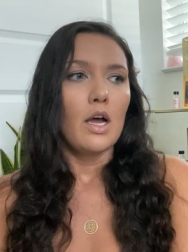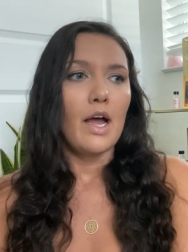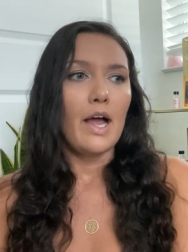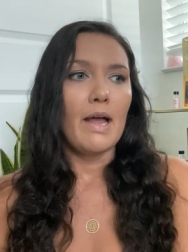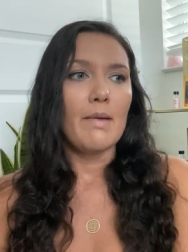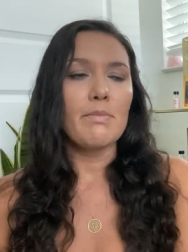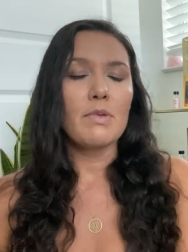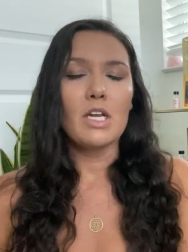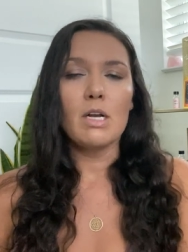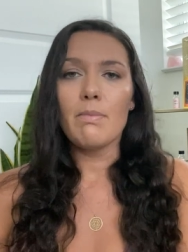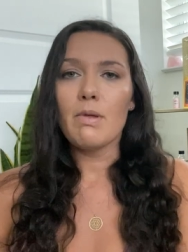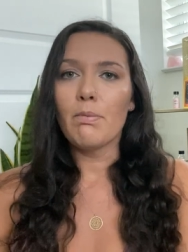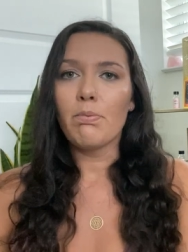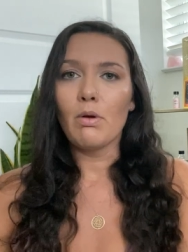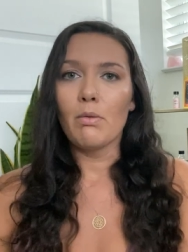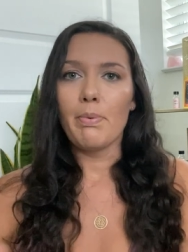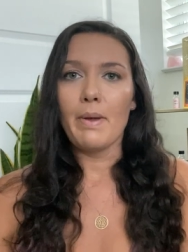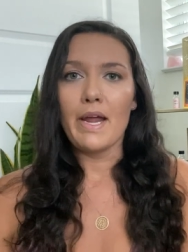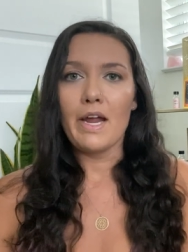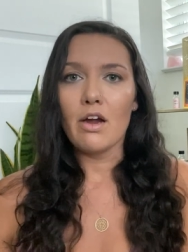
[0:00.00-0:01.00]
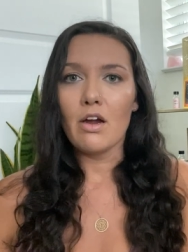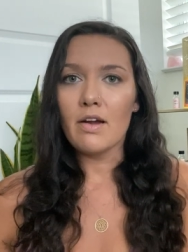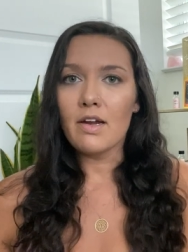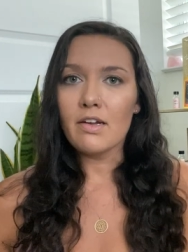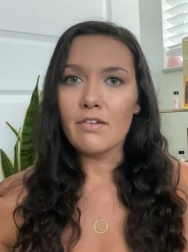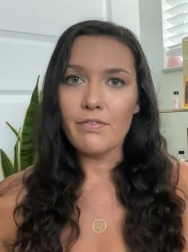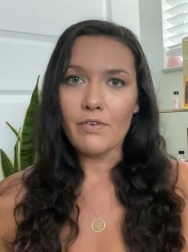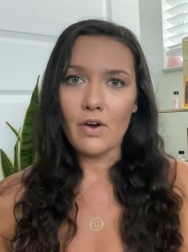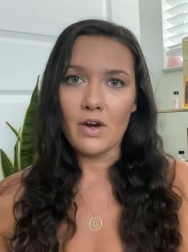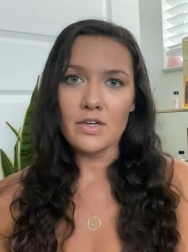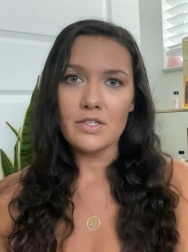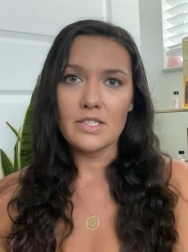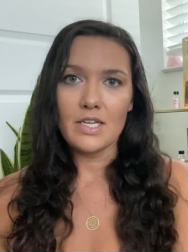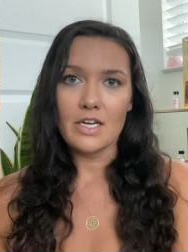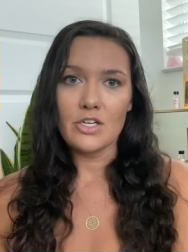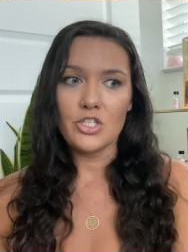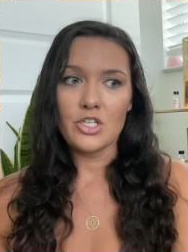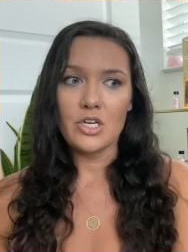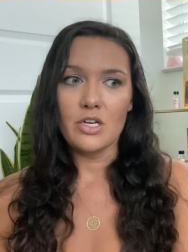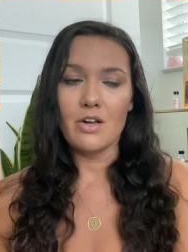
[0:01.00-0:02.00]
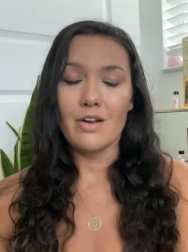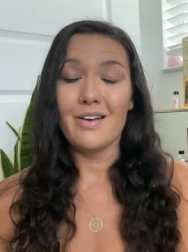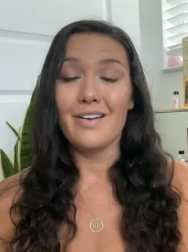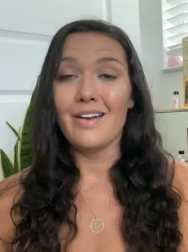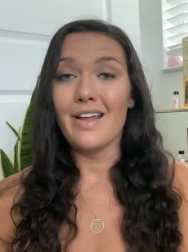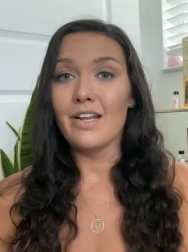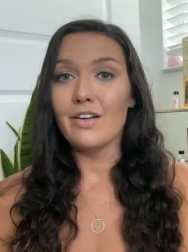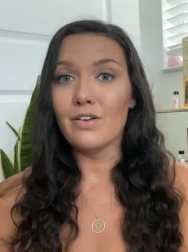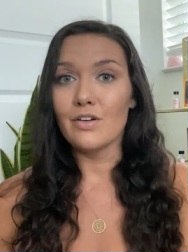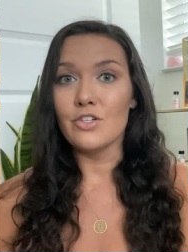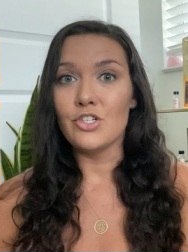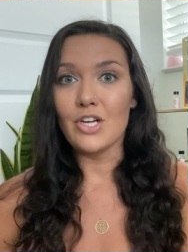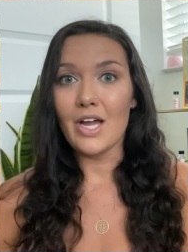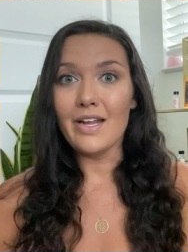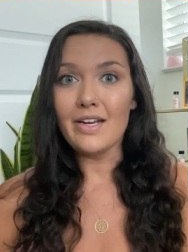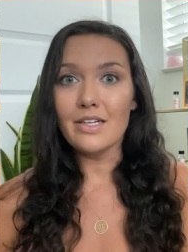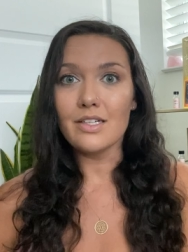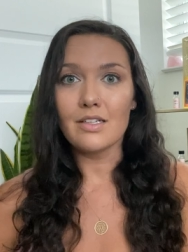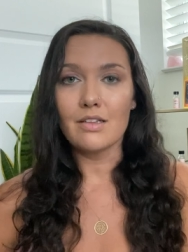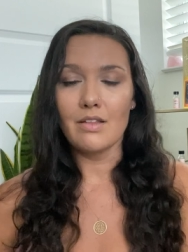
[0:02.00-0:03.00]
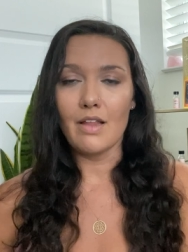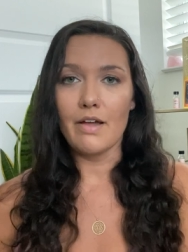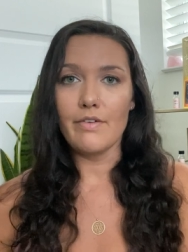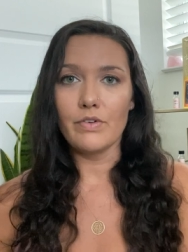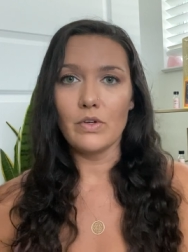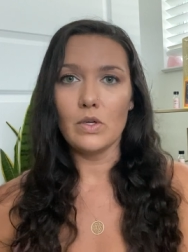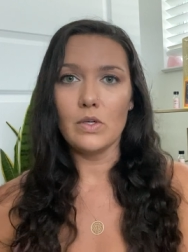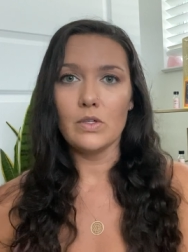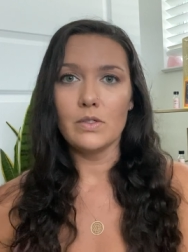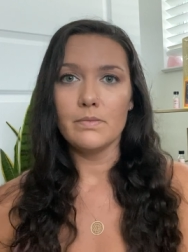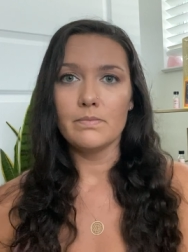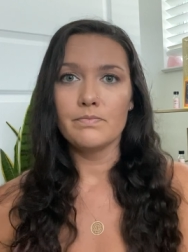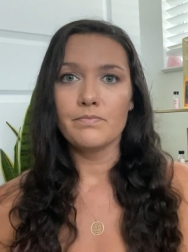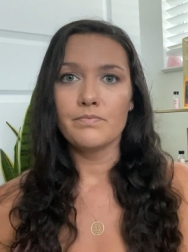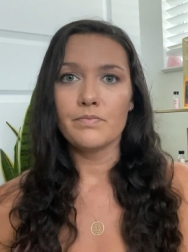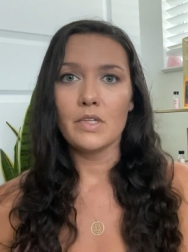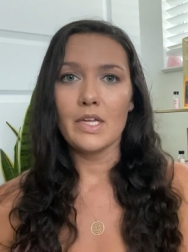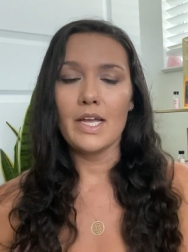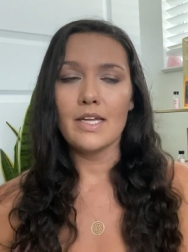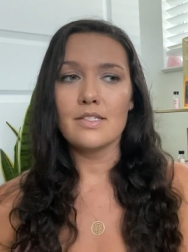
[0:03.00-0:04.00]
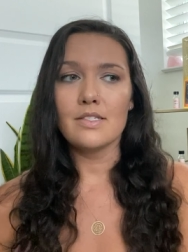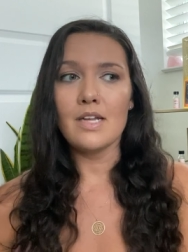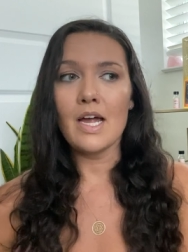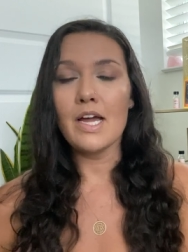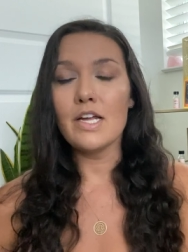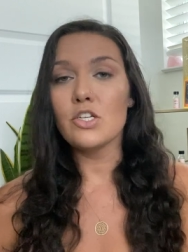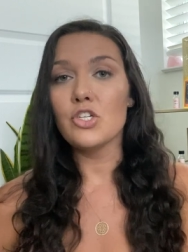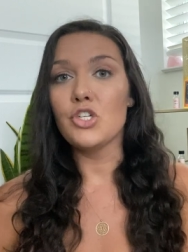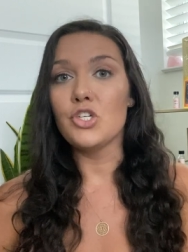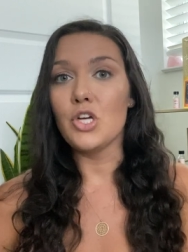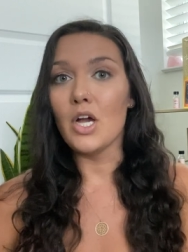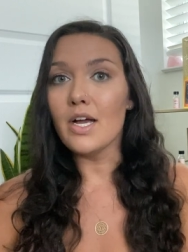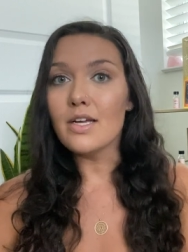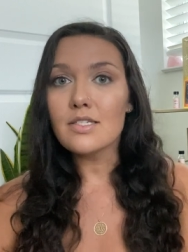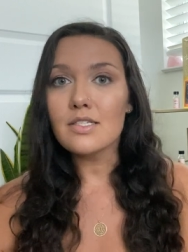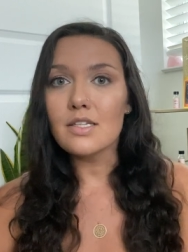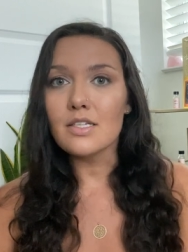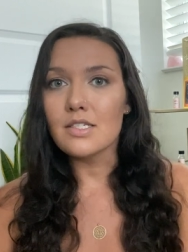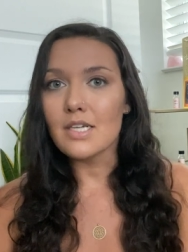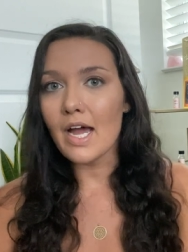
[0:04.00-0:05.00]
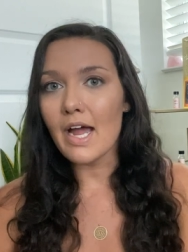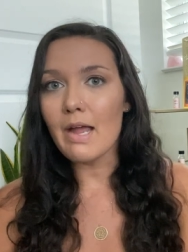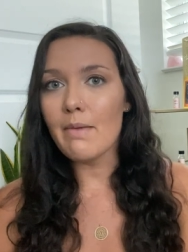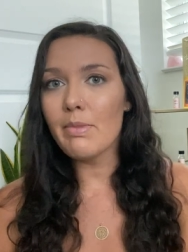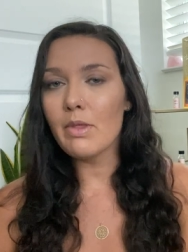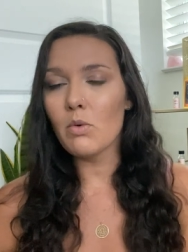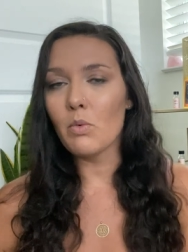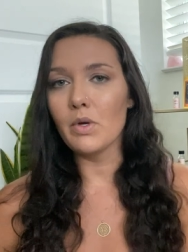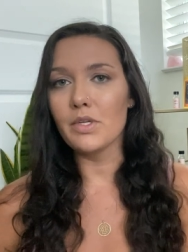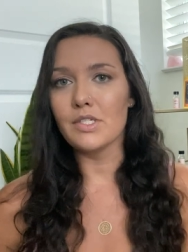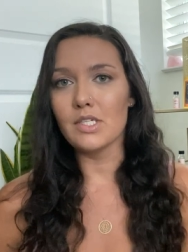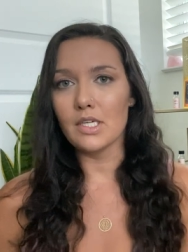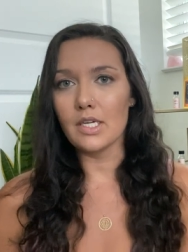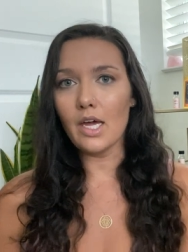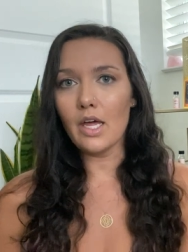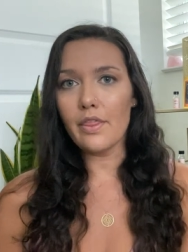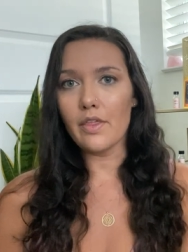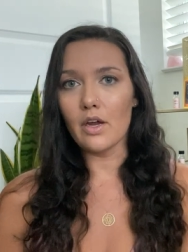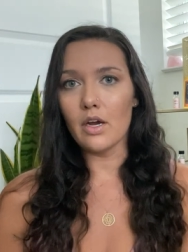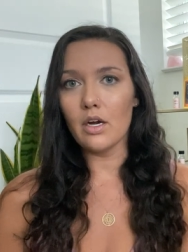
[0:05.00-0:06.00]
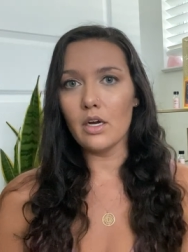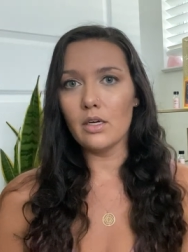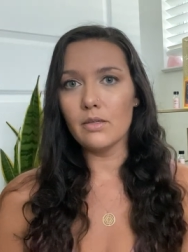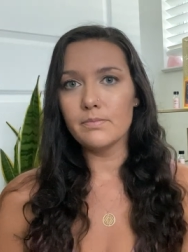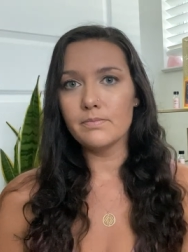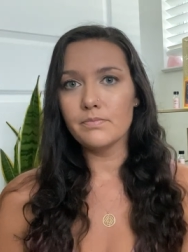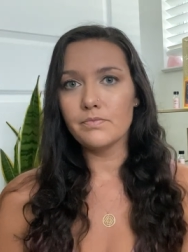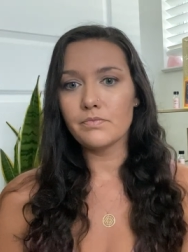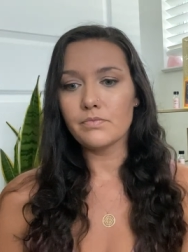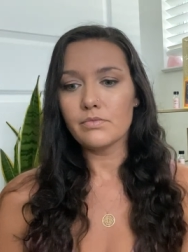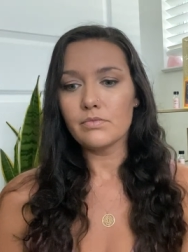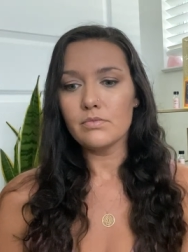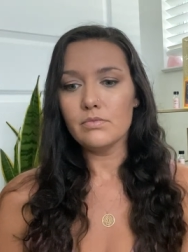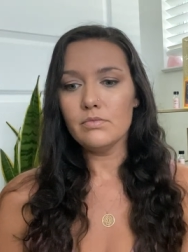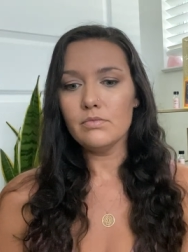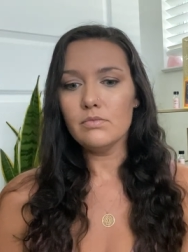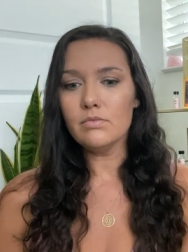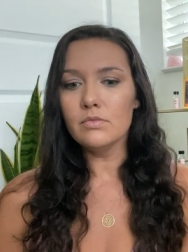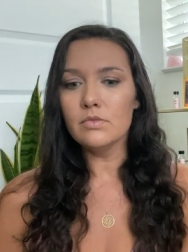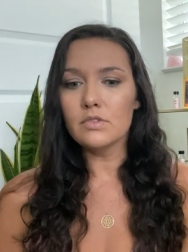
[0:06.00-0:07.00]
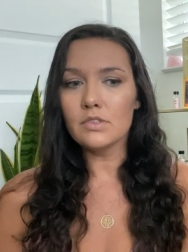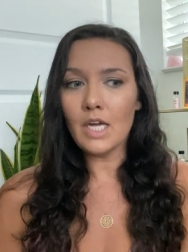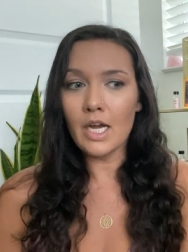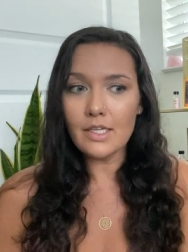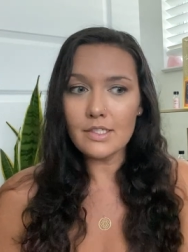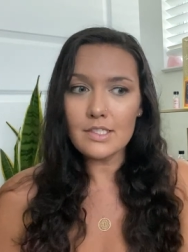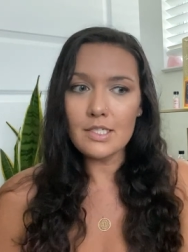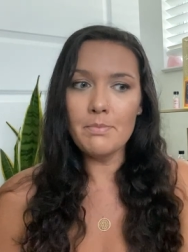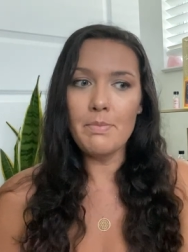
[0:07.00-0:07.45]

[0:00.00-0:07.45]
I'm going to be preparing for our session on an energetic level. It's not just the time that we're together, not to